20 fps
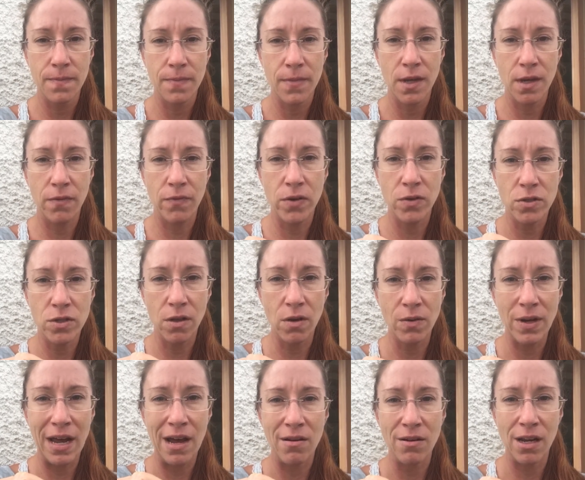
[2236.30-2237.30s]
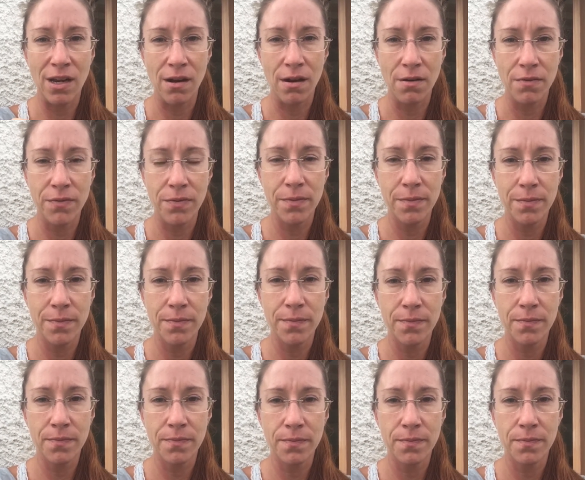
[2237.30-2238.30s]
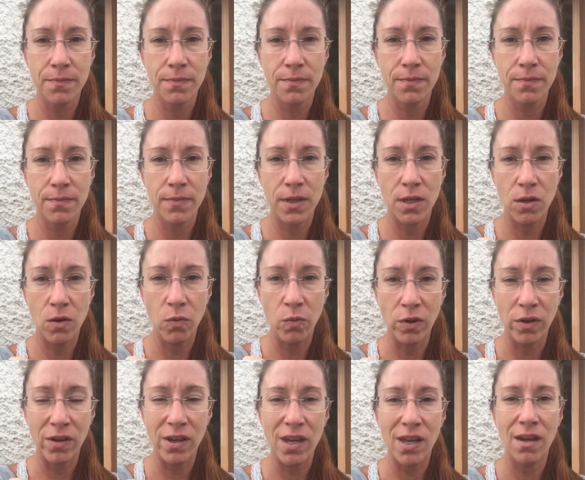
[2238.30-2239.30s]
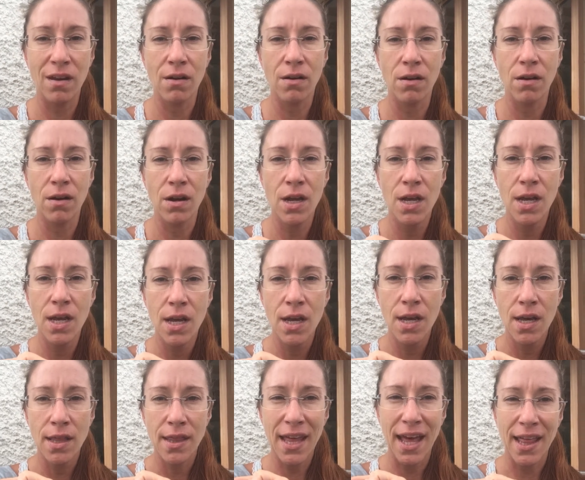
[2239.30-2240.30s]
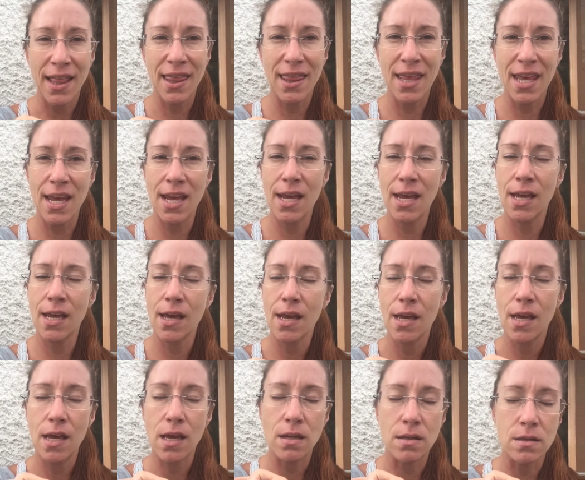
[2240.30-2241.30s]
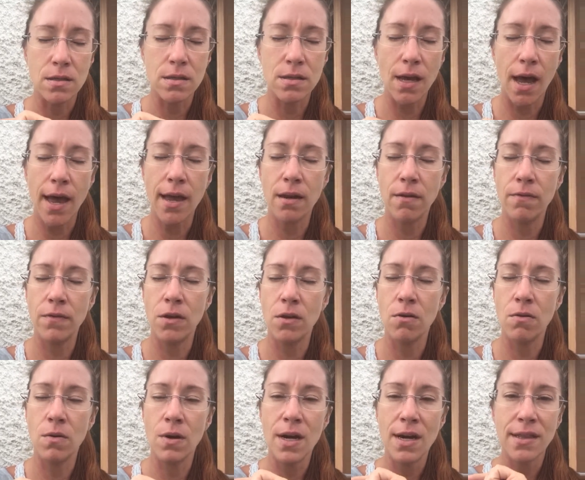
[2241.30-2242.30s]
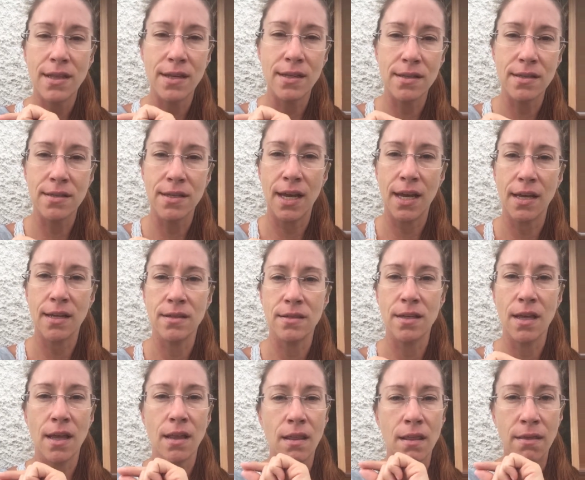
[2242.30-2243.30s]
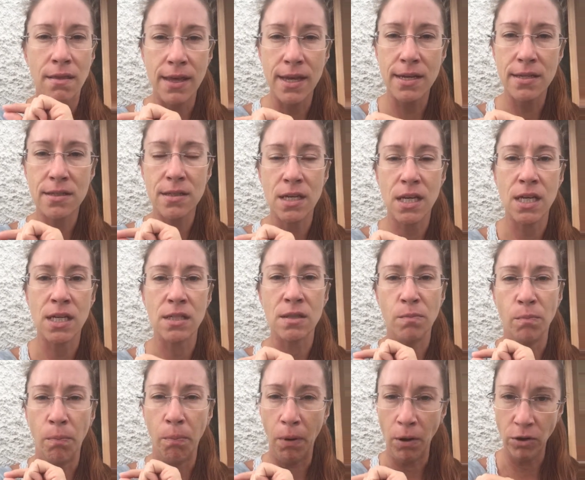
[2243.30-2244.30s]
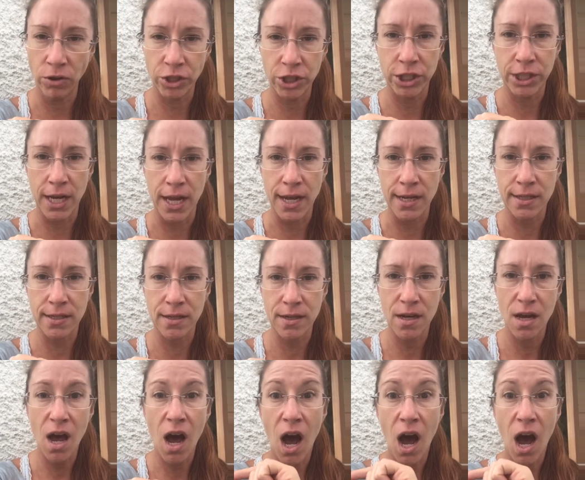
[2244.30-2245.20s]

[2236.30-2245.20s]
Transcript: If you slow down enough, you will hear that thing inside of you that says, This is bullshit.